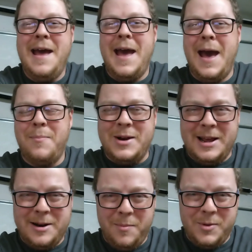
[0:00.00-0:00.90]

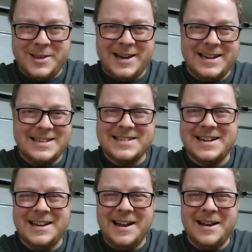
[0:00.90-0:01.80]
end up with Hondas.
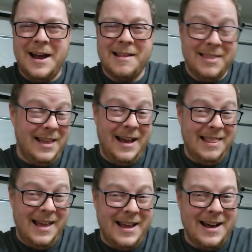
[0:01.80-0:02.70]
I
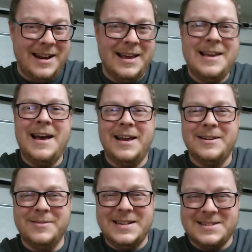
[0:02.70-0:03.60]
like Honda. I
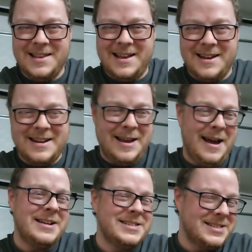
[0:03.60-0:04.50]
don't dislike Honda.
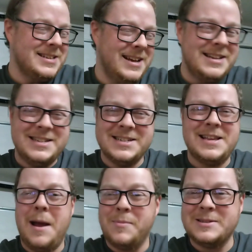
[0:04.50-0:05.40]
It just
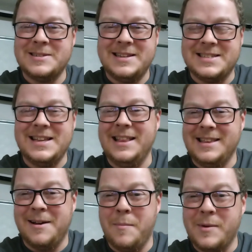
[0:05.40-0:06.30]
happens. It's not
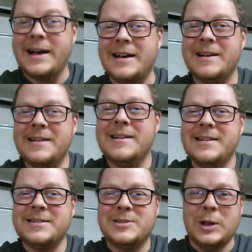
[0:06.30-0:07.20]
that I'm a
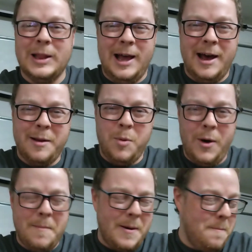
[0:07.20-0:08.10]
total Honda
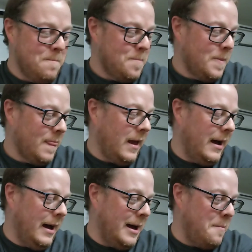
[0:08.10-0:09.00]
boy, but
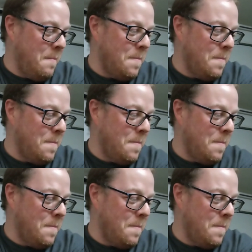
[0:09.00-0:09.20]
the